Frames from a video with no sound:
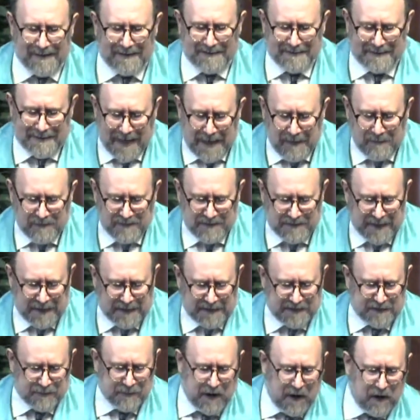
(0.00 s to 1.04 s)

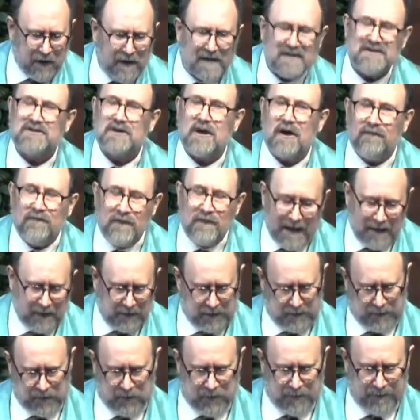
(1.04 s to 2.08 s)
same-sex marriage
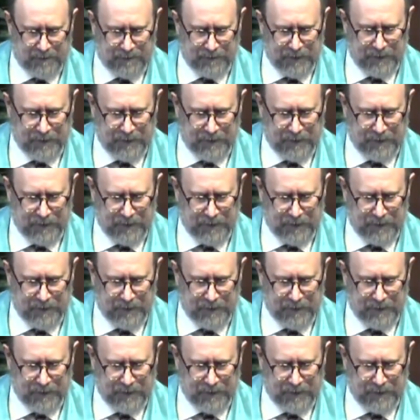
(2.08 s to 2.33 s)
available,